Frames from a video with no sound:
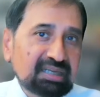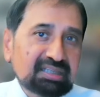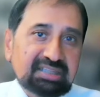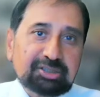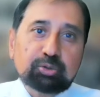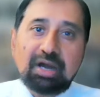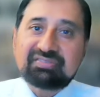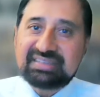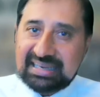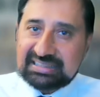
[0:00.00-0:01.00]
then you have
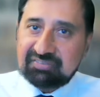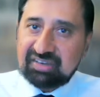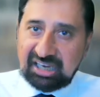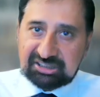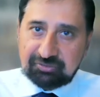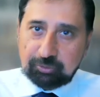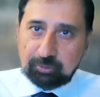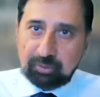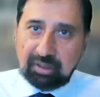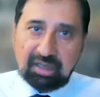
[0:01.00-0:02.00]
negative cash
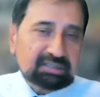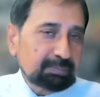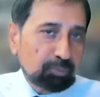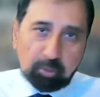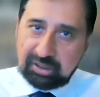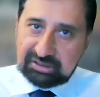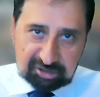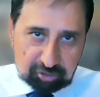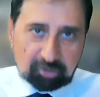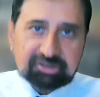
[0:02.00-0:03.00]
flow and the mortgage is
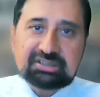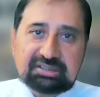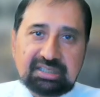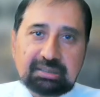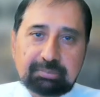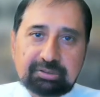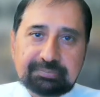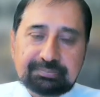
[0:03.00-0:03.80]
not sustainable.